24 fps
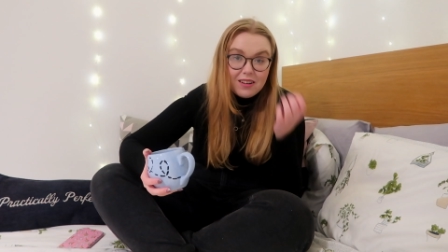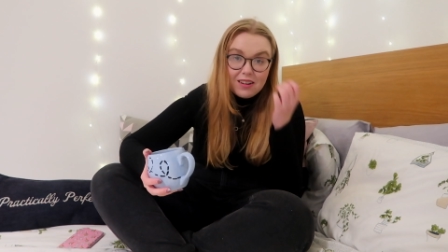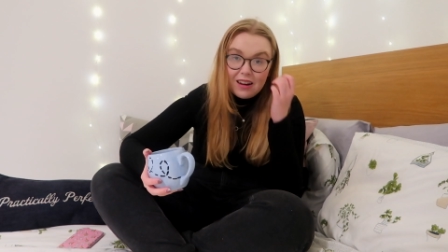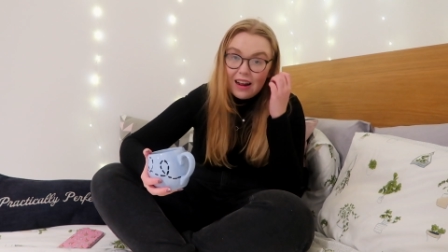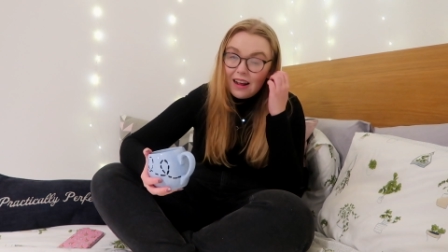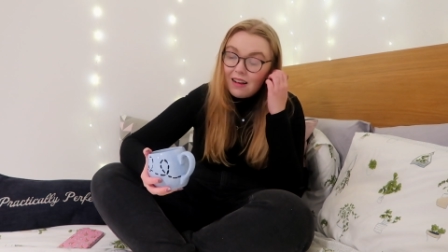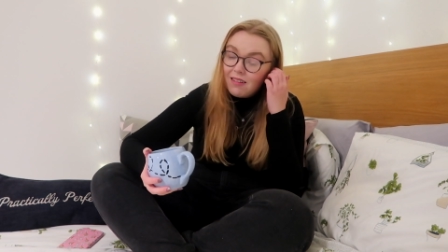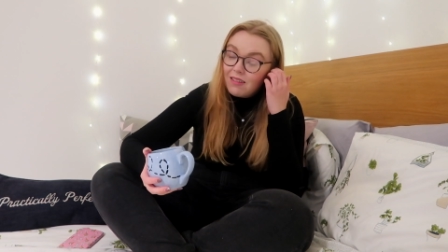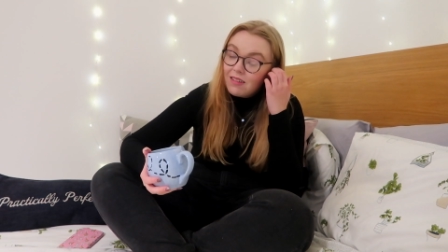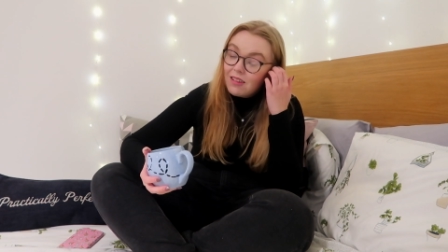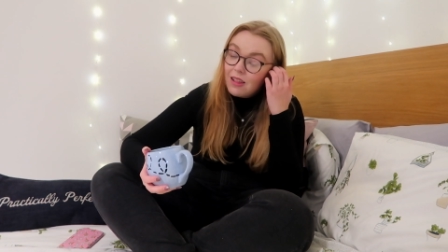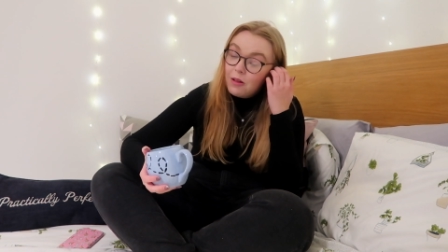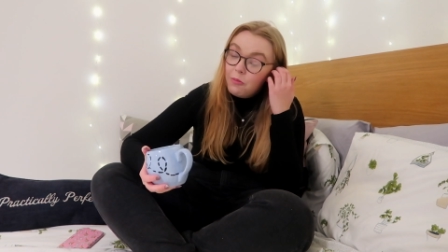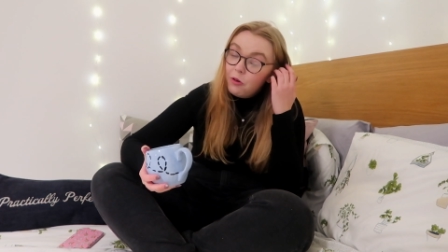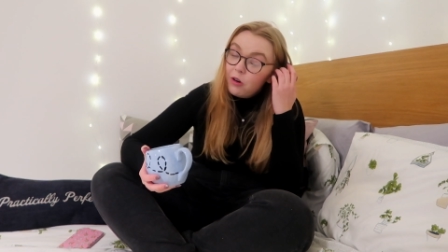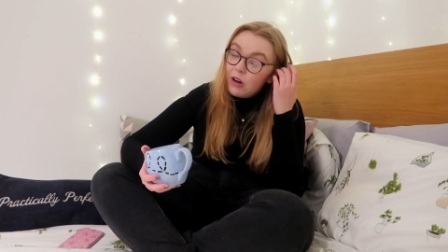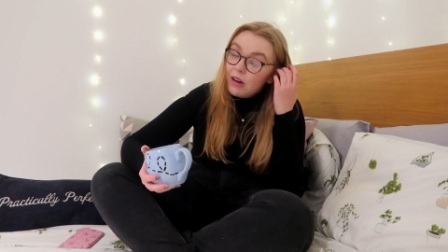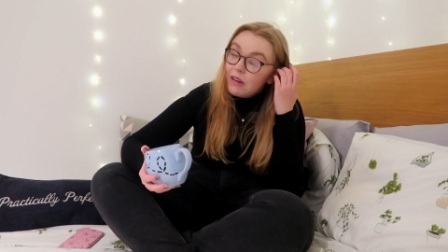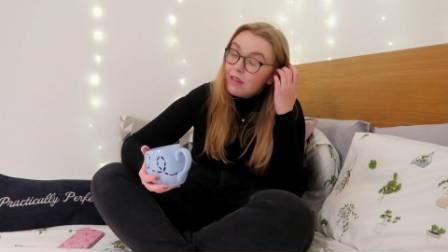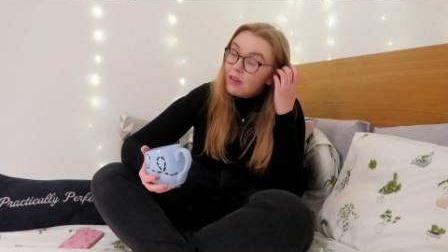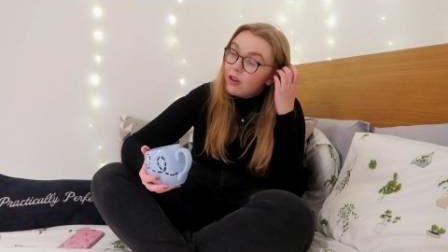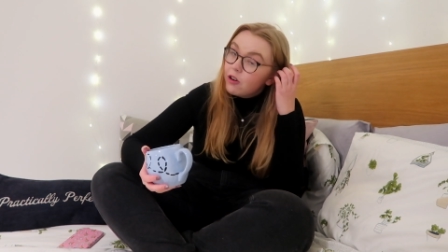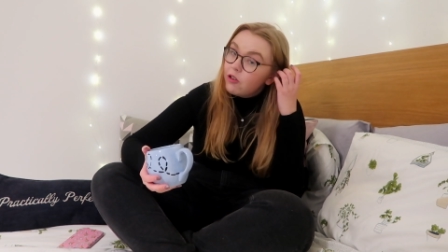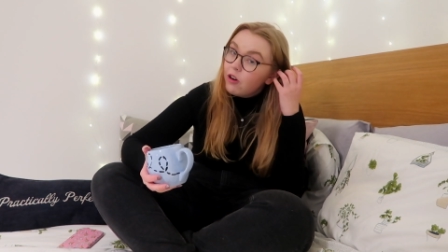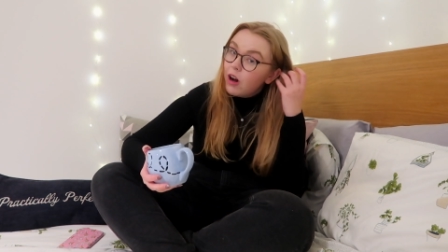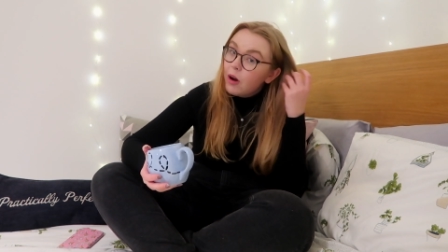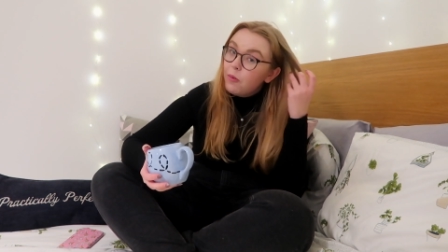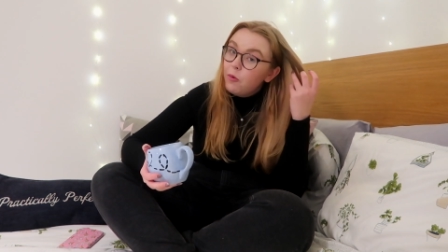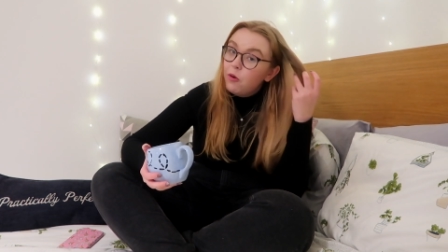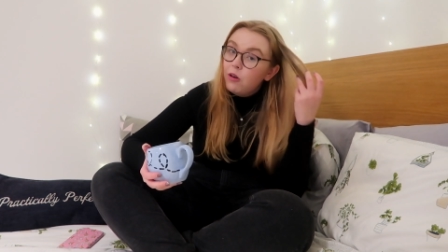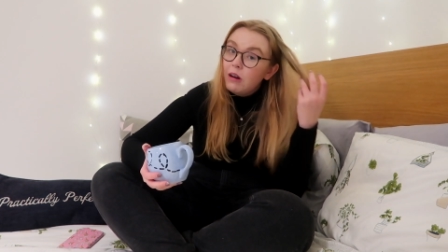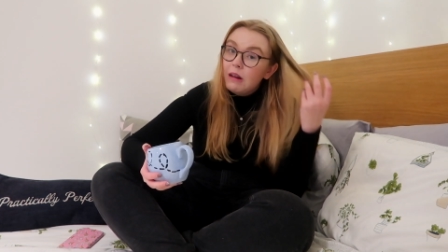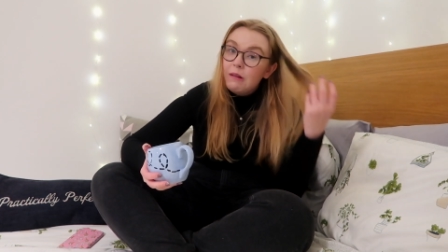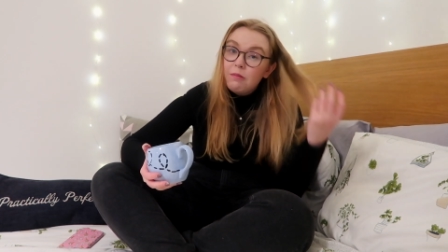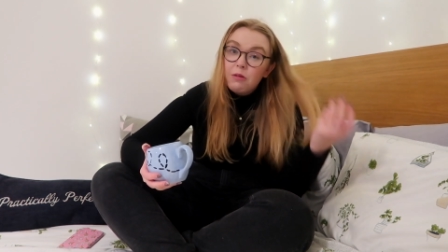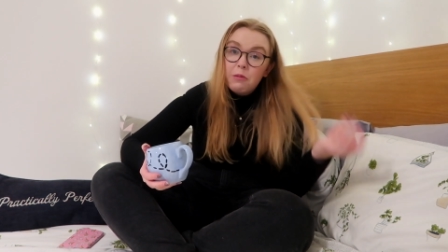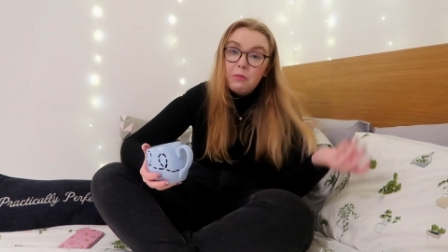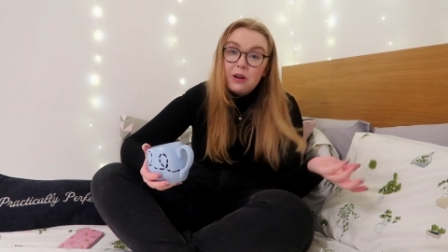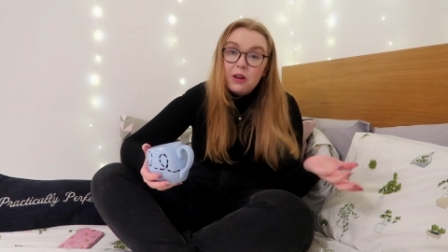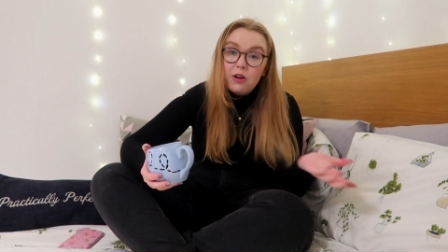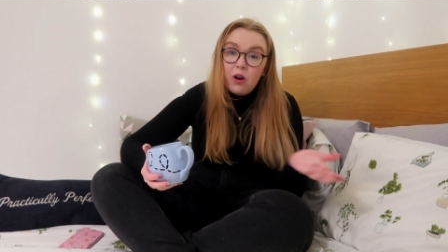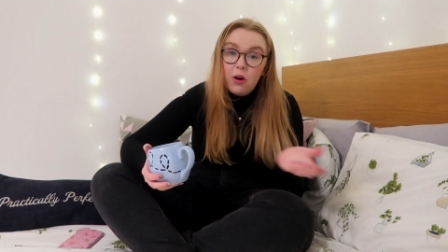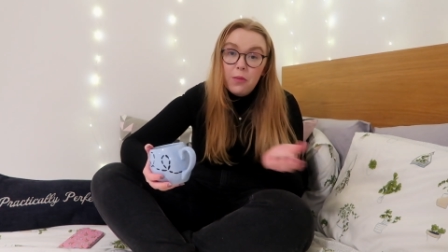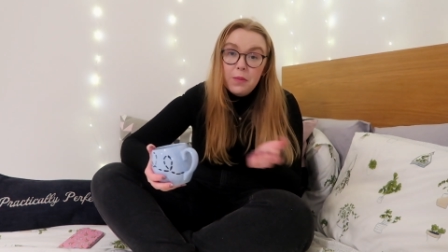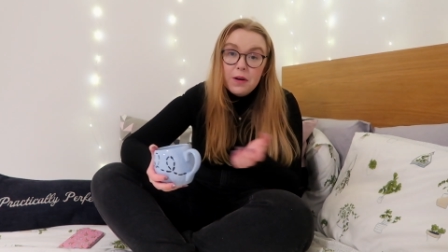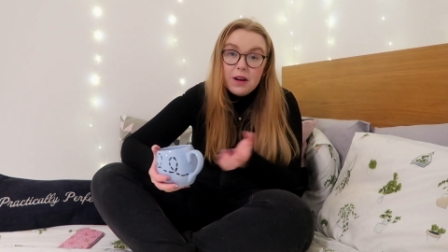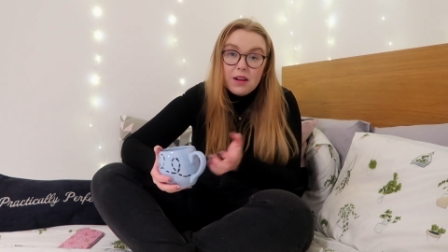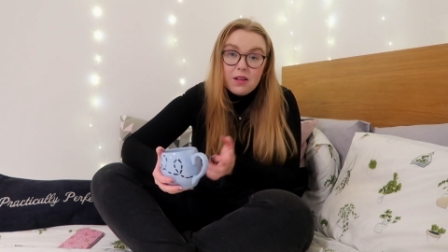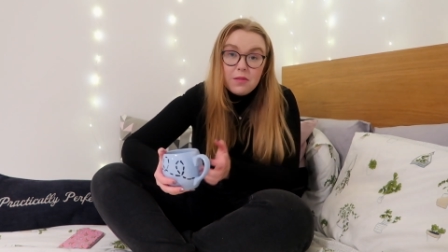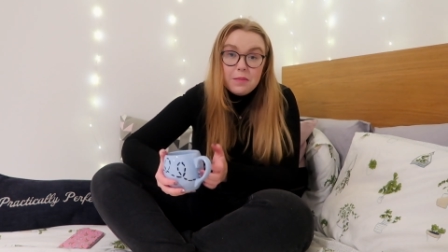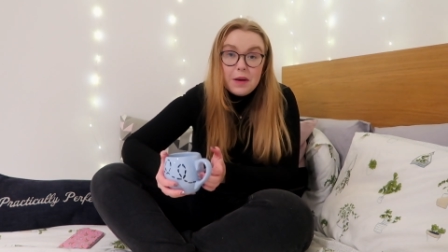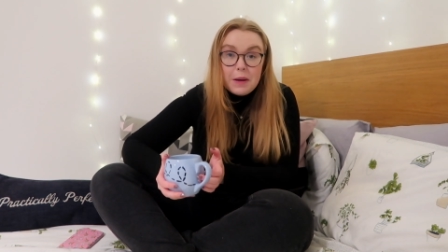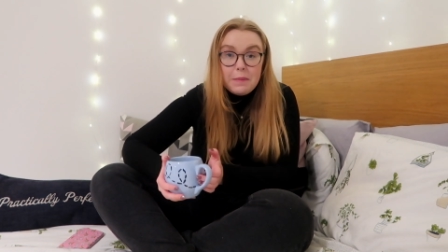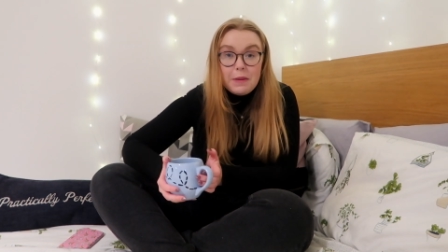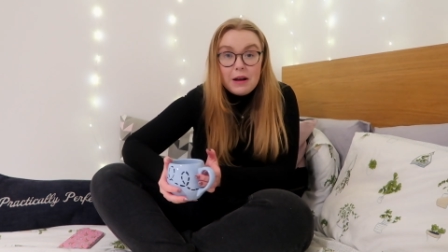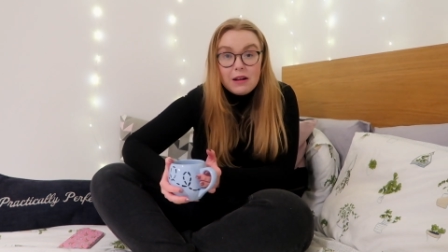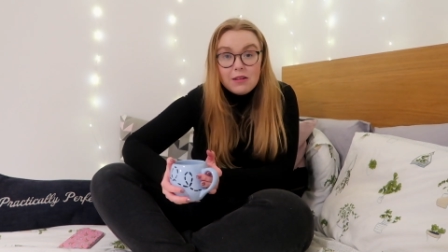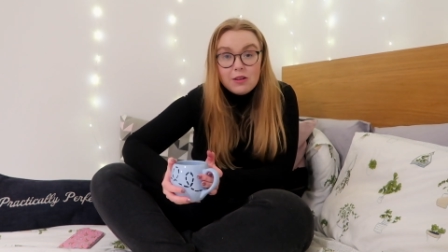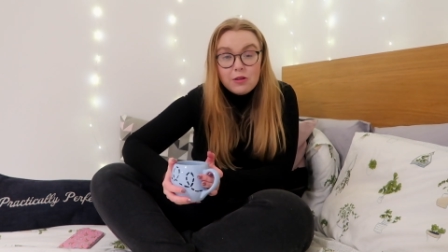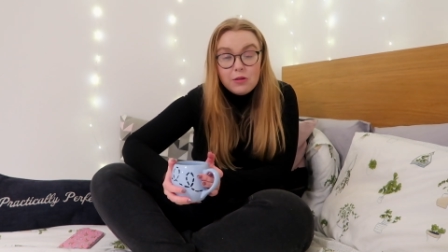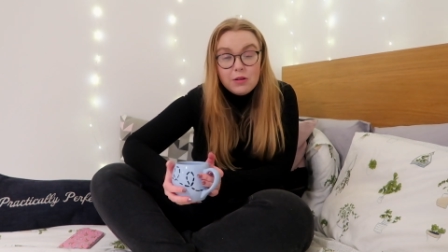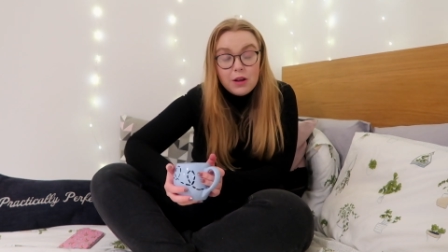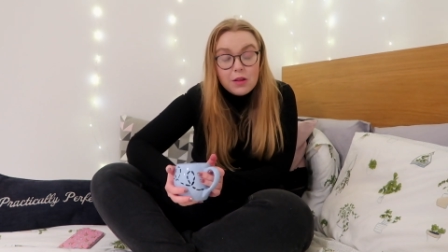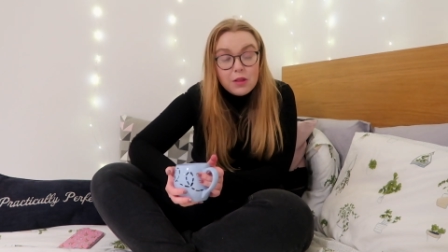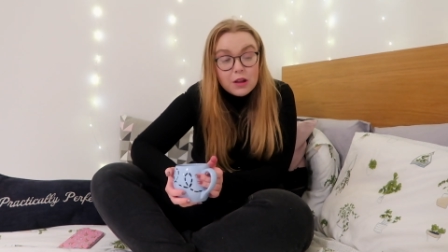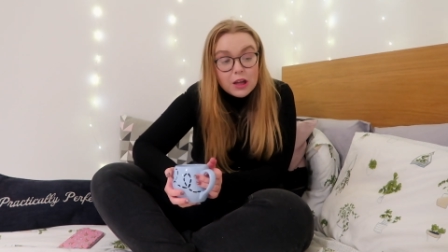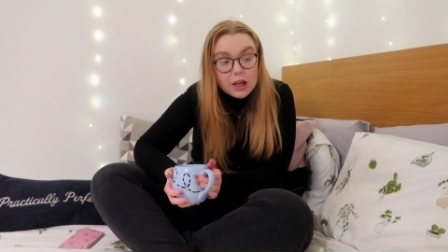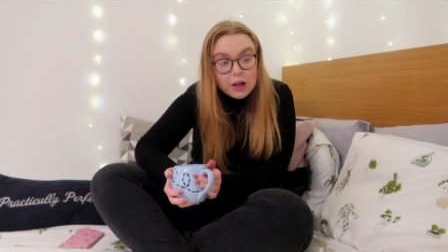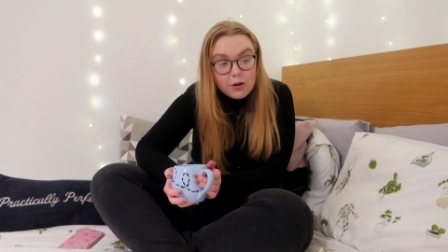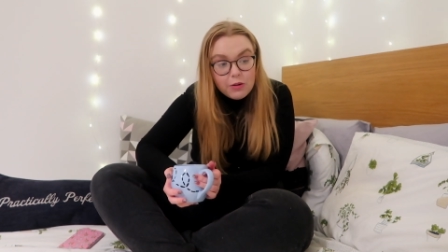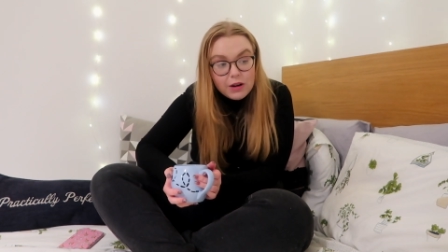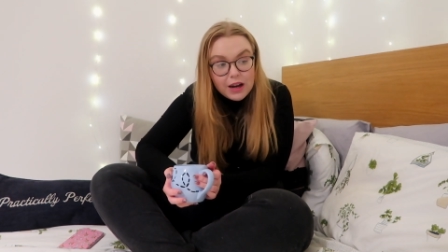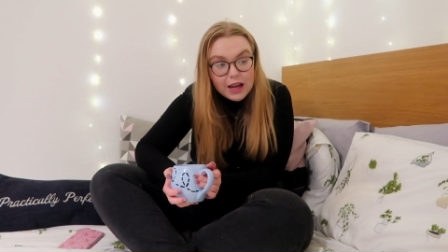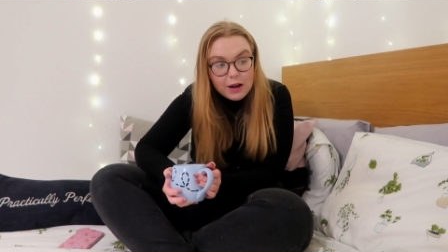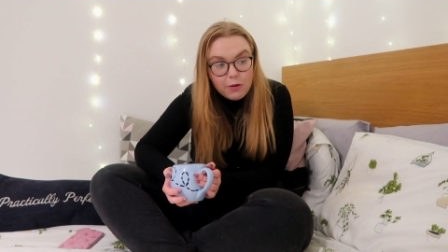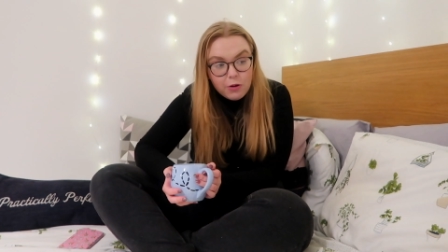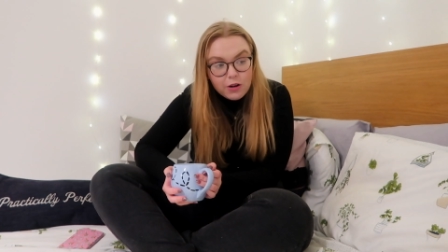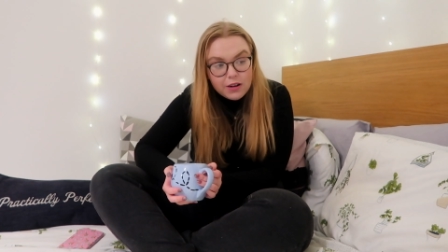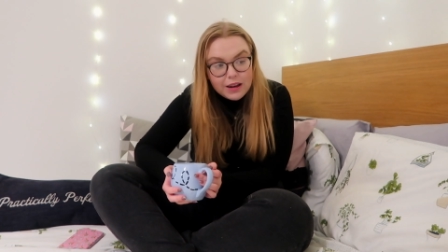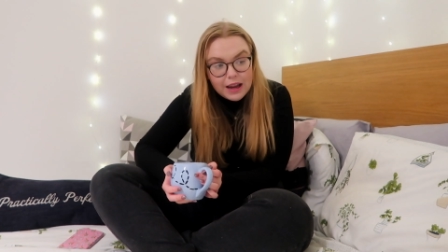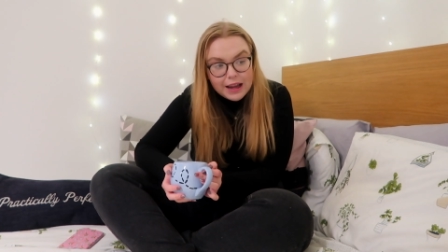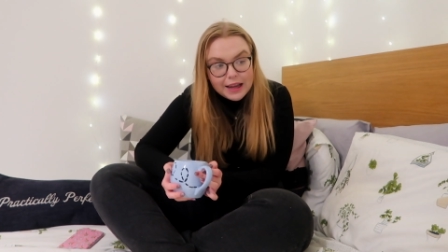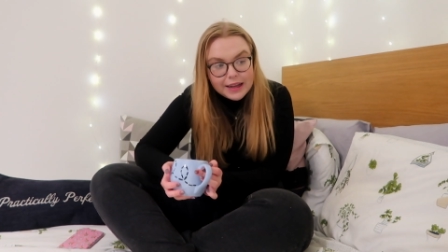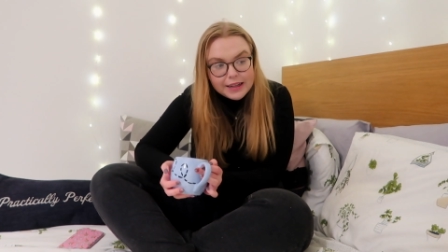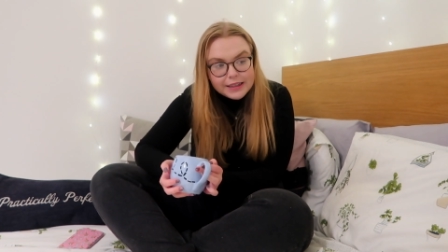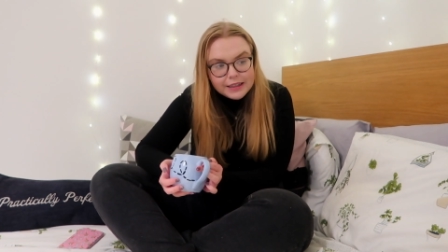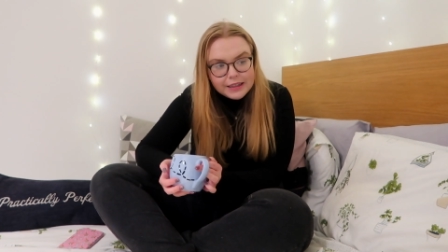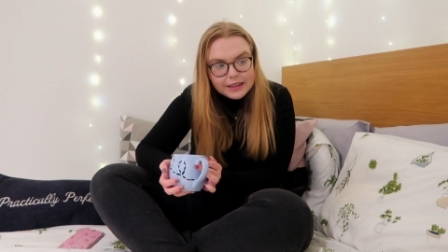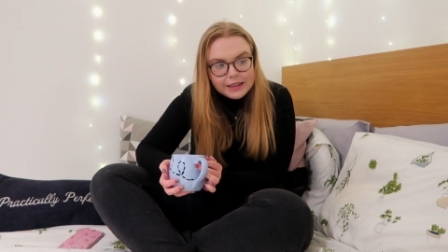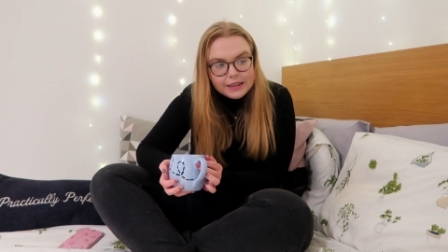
ask them on Instagram or leave them in the comments. Maybe I'll do another Q&A one day.